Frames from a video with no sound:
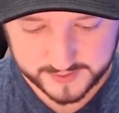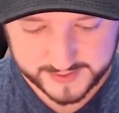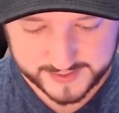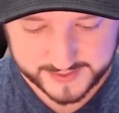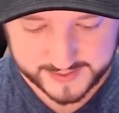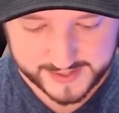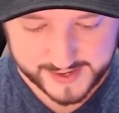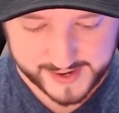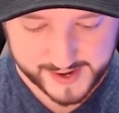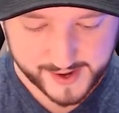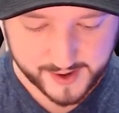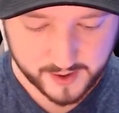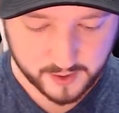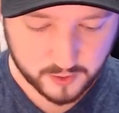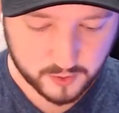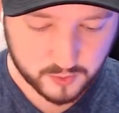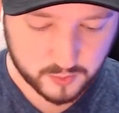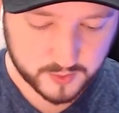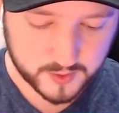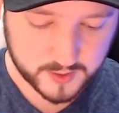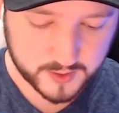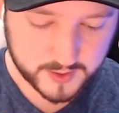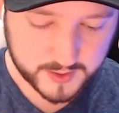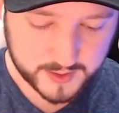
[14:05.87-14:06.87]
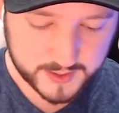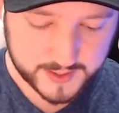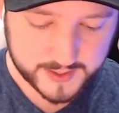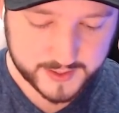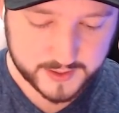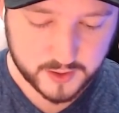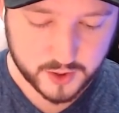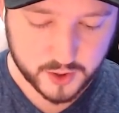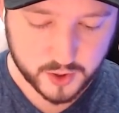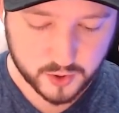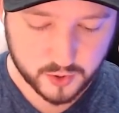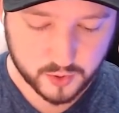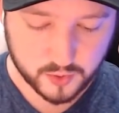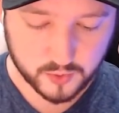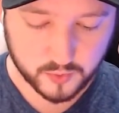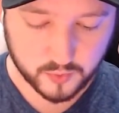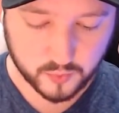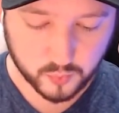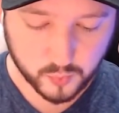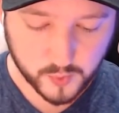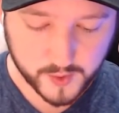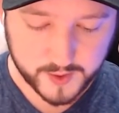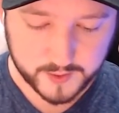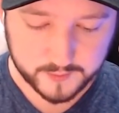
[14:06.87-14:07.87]
And how. And who.
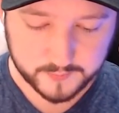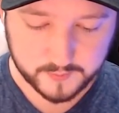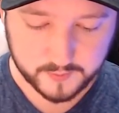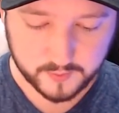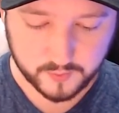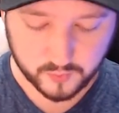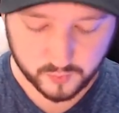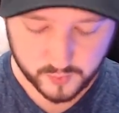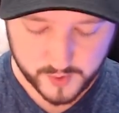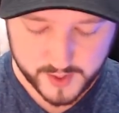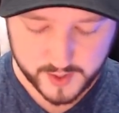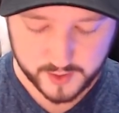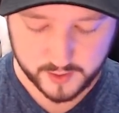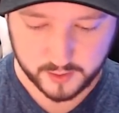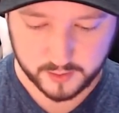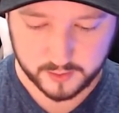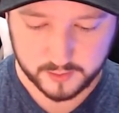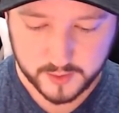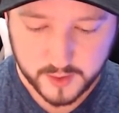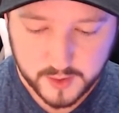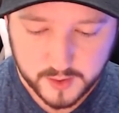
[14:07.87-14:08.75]
What. Where.